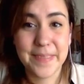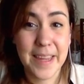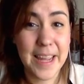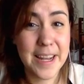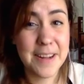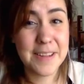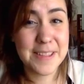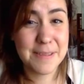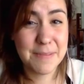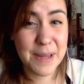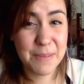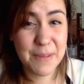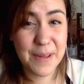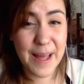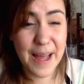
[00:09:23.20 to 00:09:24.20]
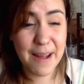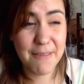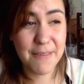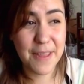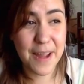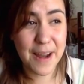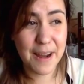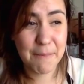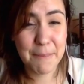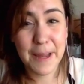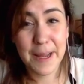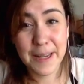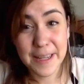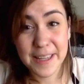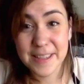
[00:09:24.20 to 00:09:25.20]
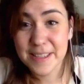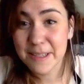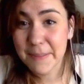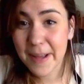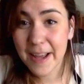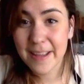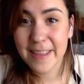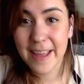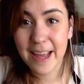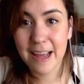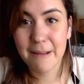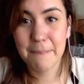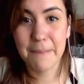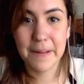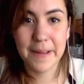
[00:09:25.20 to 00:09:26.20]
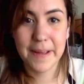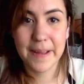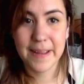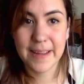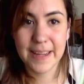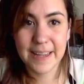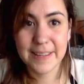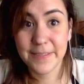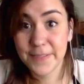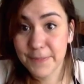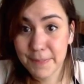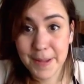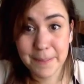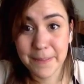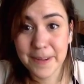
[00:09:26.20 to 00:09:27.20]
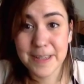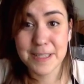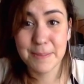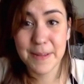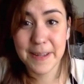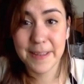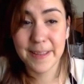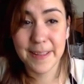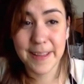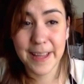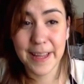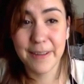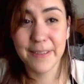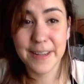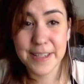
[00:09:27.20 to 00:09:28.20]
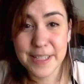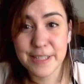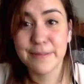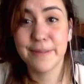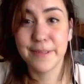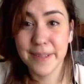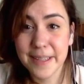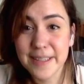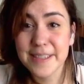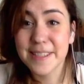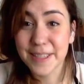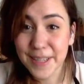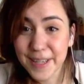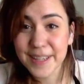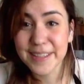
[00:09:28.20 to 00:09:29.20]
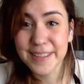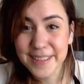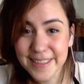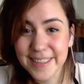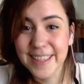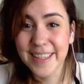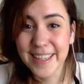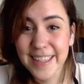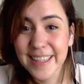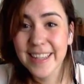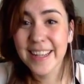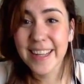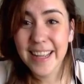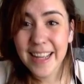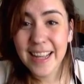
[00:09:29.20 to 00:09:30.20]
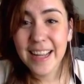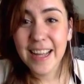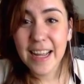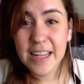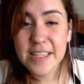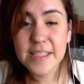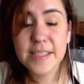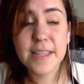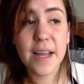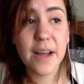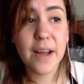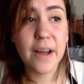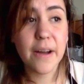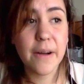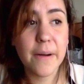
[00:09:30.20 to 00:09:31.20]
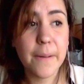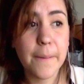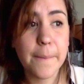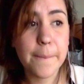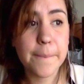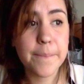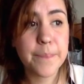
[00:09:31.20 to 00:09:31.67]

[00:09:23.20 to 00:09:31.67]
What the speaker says: I know some people have their opinions about that, but if people are speaking the language, it's good. So,